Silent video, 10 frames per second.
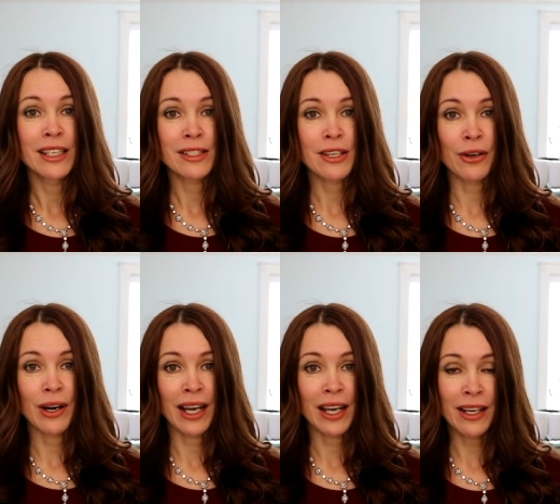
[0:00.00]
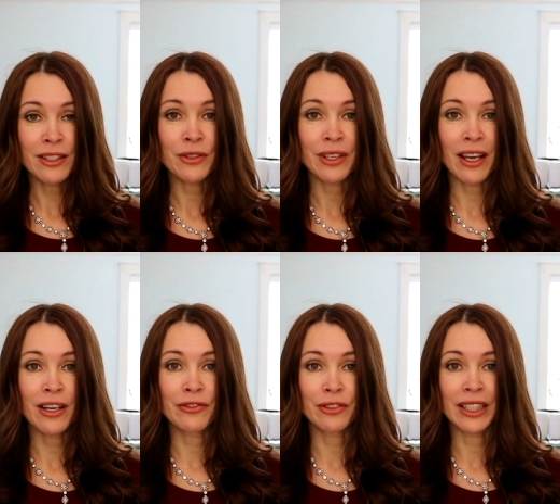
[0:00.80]
so I had to
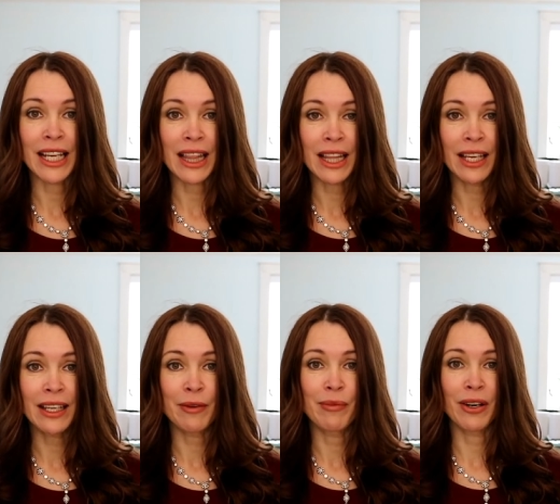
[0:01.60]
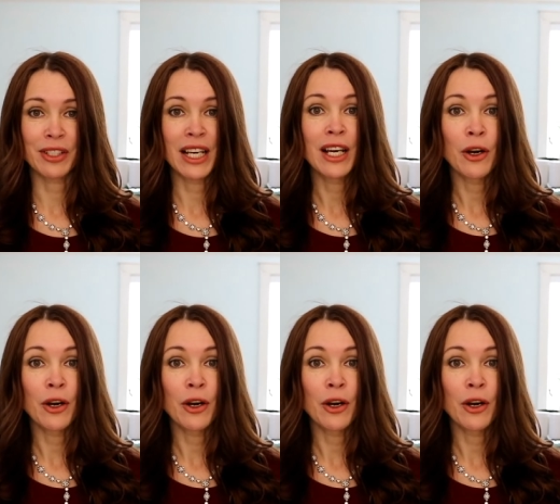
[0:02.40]
carefully think about